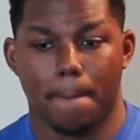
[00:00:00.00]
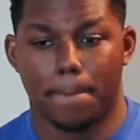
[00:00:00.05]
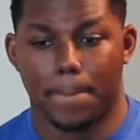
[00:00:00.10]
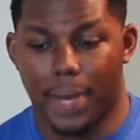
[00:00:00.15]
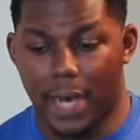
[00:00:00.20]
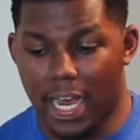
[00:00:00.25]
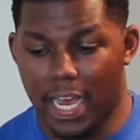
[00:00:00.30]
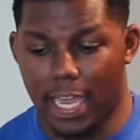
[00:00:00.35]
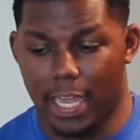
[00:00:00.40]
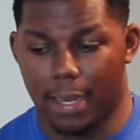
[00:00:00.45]

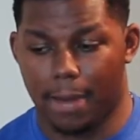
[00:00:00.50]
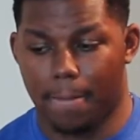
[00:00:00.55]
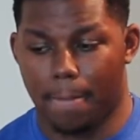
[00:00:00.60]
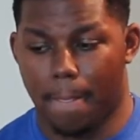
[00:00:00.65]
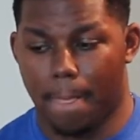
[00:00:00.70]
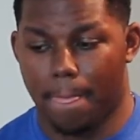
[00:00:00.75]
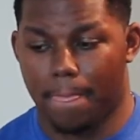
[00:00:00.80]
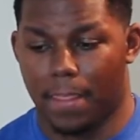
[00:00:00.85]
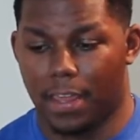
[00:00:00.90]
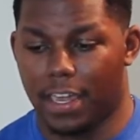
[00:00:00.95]
But
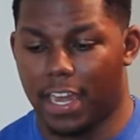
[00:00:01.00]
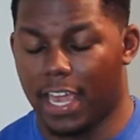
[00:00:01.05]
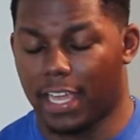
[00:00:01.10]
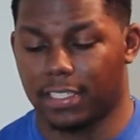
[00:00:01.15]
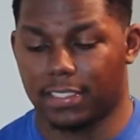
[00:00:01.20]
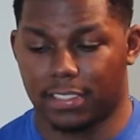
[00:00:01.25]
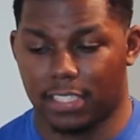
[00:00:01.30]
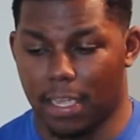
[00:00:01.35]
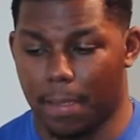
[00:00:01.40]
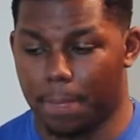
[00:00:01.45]
the
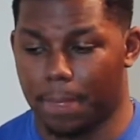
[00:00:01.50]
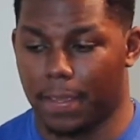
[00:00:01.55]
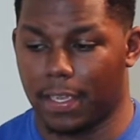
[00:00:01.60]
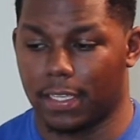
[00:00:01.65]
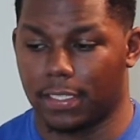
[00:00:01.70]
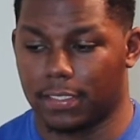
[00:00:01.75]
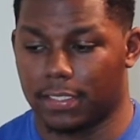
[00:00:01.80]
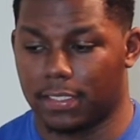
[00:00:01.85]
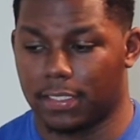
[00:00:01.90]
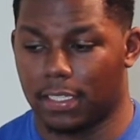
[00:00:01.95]
next step
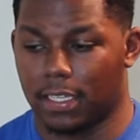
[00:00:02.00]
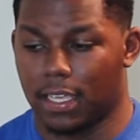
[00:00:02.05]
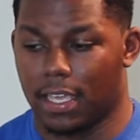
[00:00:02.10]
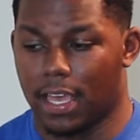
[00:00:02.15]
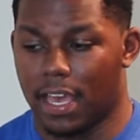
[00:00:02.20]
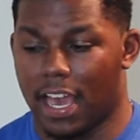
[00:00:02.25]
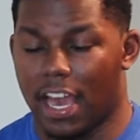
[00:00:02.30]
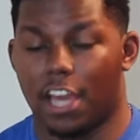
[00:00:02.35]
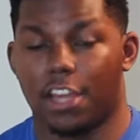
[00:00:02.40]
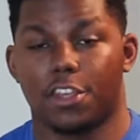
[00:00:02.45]
is,
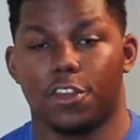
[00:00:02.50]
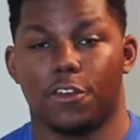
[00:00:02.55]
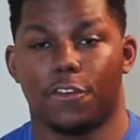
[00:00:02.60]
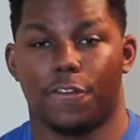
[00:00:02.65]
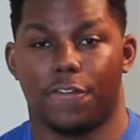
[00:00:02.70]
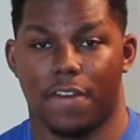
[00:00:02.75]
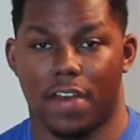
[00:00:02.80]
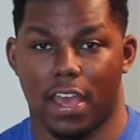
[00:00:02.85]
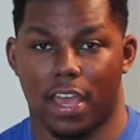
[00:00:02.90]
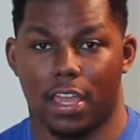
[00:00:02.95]
how do you
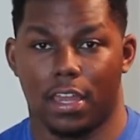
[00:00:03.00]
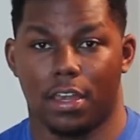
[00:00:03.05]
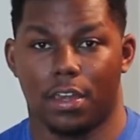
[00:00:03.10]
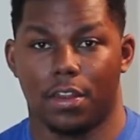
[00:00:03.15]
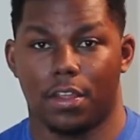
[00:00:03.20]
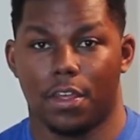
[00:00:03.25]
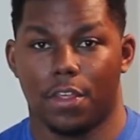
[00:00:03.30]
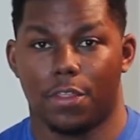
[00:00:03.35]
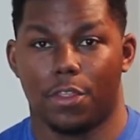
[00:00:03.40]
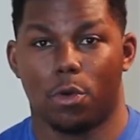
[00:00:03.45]
find
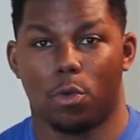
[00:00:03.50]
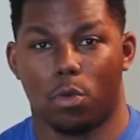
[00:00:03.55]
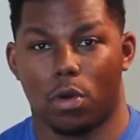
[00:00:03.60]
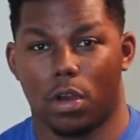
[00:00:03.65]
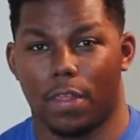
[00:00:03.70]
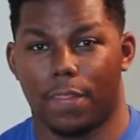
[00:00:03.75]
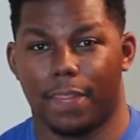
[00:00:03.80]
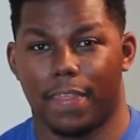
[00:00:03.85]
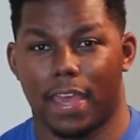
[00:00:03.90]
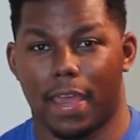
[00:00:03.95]
the
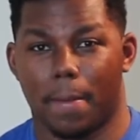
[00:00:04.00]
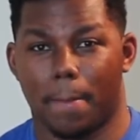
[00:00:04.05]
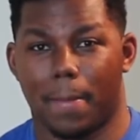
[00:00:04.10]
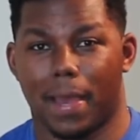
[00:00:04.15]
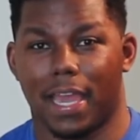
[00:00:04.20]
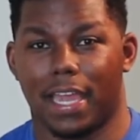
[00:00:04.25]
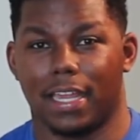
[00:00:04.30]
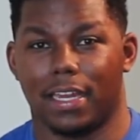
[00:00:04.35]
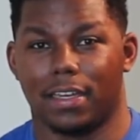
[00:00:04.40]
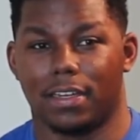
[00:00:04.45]
one that
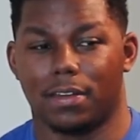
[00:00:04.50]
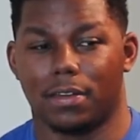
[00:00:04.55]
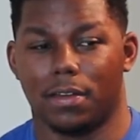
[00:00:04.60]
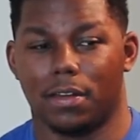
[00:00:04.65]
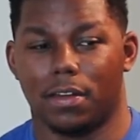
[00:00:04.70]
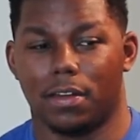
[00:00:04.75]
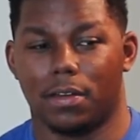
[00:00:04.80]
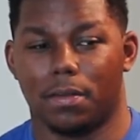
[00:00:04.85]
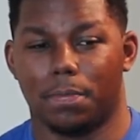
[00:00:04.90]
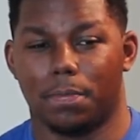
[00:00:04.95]
might
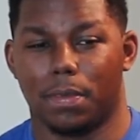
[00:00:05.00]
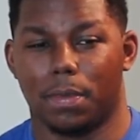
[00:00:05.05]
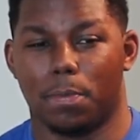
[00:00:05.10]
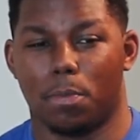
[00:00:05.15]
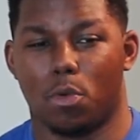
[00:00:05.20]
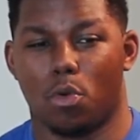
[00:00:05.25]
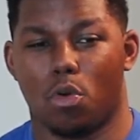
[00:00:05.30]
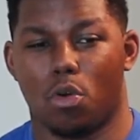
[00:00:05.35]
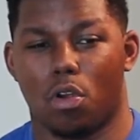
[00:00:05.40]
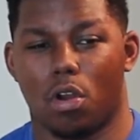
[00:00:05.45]
be
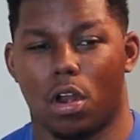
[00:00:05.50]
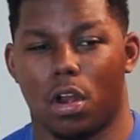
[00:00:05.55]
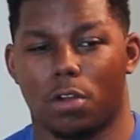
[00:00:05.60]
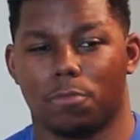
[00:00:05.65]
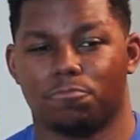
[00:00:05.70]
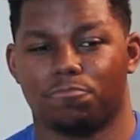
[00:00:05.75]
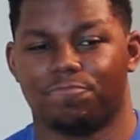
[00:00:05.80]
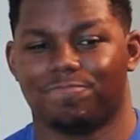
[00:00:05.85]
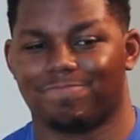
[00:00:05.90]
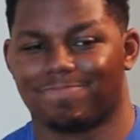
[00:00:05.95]
more
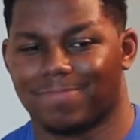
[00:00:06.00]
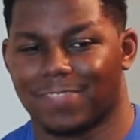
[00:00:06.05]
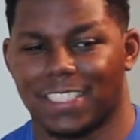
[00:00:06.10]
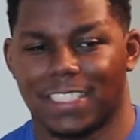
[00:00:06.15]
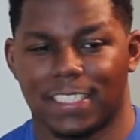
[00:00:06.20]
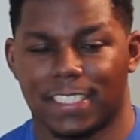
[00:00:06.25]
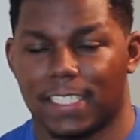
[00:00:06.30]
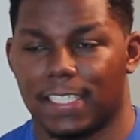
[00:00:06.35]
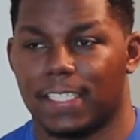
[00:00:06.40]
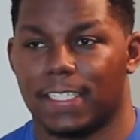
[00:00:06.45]

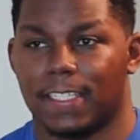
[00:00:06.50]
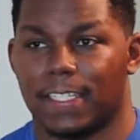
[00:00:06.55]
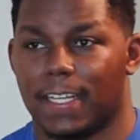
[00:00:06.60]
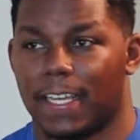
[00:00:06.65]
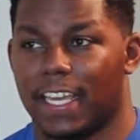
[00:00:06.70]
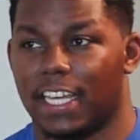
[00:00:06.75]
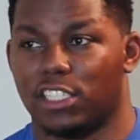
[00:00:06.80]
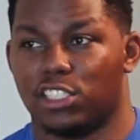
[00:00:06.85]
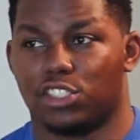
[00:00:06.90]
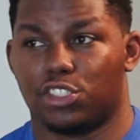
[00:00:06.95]

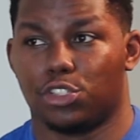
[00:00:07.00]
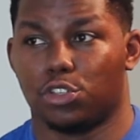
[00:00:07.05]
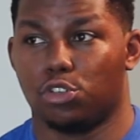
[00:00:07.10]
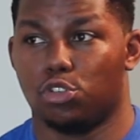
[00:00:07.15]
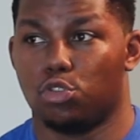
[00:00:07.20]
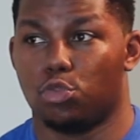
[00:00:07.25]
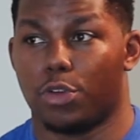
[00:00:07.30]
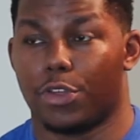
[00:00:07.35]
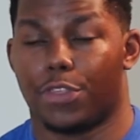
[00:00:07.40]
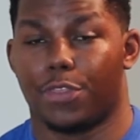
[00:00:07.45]
in
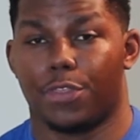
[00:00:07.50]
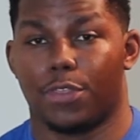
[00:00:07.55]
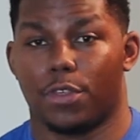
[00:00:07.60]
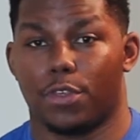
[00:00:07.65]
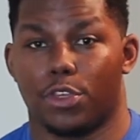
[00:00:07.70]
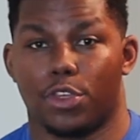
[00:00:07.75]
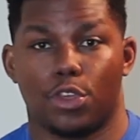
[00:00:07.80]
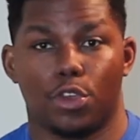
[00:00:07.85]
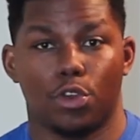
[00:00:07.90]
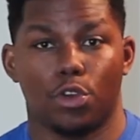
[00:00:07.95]
tune with
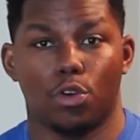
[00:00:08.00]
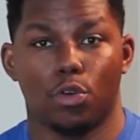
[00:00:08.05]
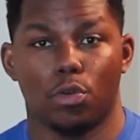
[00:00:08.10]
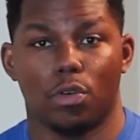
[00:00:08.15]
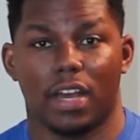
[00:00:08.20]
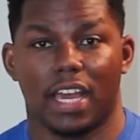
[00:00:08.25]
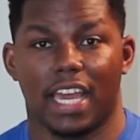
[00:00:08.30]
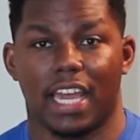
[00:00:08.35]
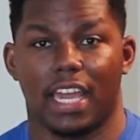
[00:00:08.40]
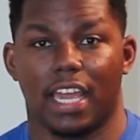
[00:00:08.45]
you
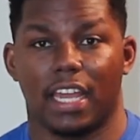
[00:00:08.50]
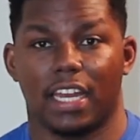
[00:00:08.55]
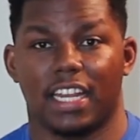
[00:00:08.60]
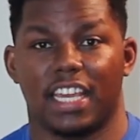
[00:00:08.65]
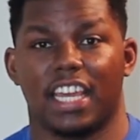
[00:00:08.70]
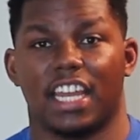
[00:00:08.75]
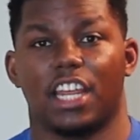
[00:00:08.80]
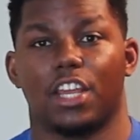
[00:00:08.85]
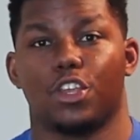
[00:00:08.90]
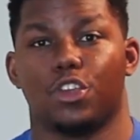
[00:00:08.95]
and
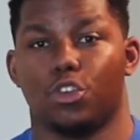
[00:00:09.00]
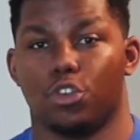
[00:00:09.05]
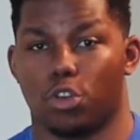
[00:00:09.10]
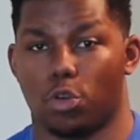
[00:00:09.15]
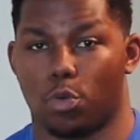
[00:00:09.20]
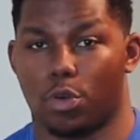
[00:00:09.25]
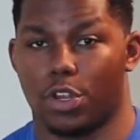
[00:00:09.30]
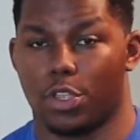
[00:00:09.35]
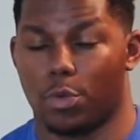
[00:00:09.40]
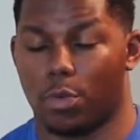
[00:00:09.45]
getting you to
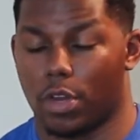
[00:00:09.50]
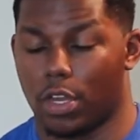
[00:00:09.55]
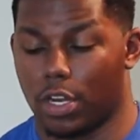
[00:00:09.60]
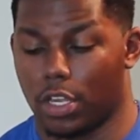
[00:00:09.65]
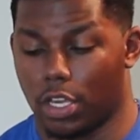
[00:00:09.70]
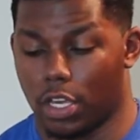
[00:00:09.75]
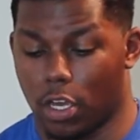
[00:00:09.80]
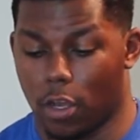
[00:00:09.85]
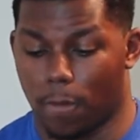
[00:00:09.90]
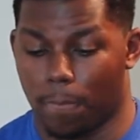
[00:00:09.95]
where you want to
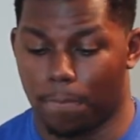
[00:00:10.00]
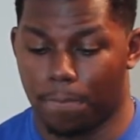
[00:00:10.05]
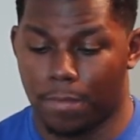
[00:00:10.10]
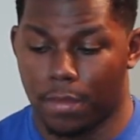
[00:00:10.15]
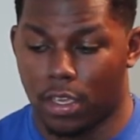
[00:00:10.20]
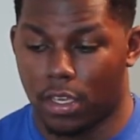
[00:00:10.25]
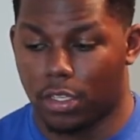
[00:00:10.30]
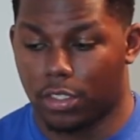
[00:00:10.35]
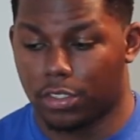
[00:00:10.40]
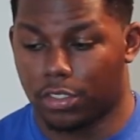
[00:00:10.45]
go?
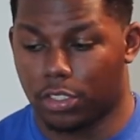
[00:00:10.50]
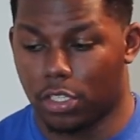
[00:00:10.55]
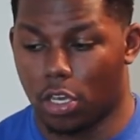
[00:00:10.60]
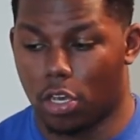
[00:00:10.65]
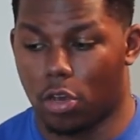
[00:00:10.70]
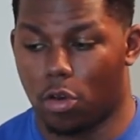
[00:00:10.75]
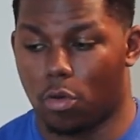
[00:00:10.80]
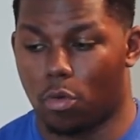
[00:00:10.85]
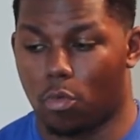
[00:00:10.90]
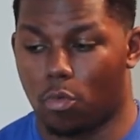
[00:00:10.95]

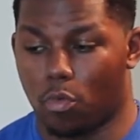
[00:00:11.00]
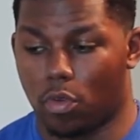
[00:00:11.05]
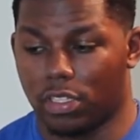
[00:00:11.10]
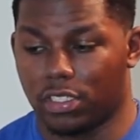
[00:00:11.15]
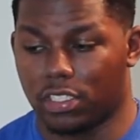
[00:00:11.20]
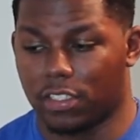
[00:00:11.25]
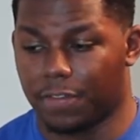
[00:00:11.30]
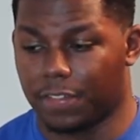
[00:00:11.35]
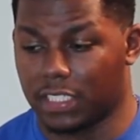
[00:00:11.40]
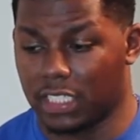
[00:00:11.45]
So
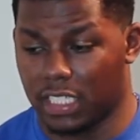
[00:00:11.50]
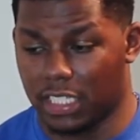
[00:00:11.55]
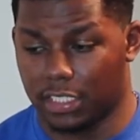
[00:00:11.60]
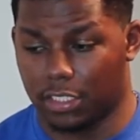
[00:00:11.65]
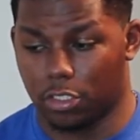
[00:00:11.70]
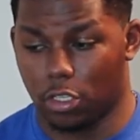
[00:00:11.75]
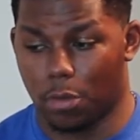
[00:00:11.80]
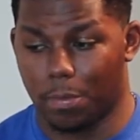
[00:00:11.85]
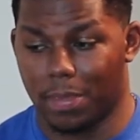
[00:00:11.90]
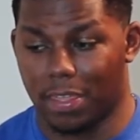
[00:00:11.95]
once the facilities
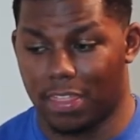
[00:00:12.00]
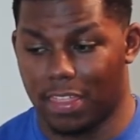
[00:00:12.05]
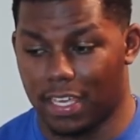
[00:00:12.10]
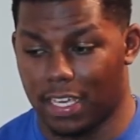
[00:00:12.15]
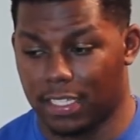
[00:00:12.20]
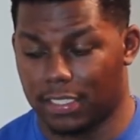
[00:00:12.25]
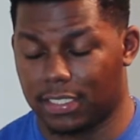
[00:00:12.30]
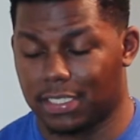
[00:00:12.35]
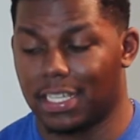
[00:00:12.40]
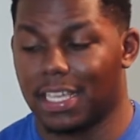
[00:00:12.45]
told me
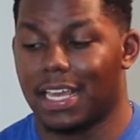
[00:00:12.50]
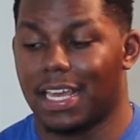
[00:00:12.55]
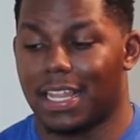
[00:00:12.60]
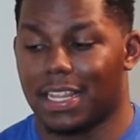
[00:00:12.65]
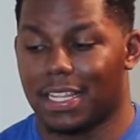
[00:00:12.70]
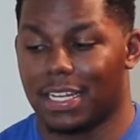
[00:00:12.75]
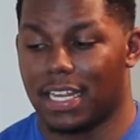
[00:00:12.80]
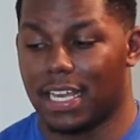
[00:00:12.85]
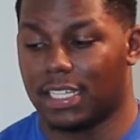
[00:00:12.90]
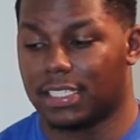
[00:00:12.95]
this,
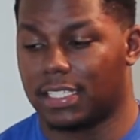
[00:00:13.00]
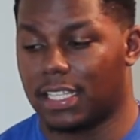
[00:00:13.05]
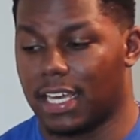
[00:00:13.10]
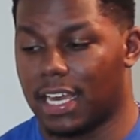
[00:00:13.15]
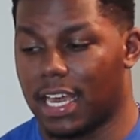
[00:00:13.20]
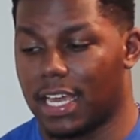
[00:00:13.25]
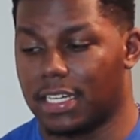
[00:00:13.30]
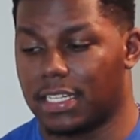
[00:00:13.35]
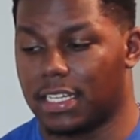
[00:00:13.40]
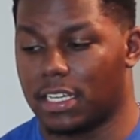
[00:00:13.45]
the next
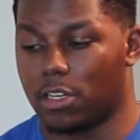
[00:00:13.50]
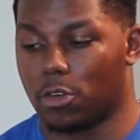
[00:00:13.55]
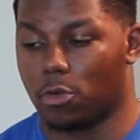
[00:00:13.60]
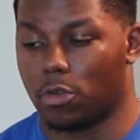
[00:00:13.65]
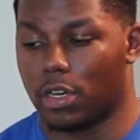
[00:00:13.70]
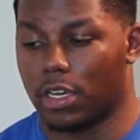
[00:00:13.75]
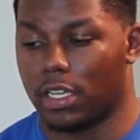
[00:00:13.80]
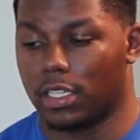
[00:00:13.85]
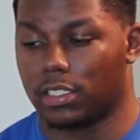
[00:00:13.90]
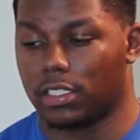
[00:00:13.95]
thing I did
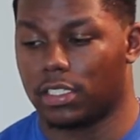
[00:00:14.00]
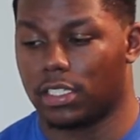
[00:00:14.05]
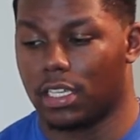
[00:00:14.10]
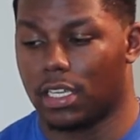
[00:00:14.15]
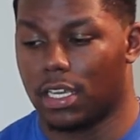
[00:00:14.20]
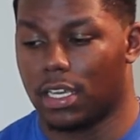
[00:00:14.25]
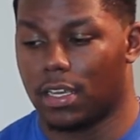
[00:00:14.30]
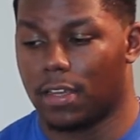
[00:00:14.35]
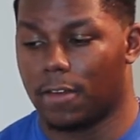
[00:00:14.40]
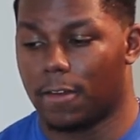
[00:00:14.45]

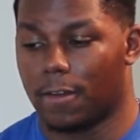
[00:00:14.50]
was,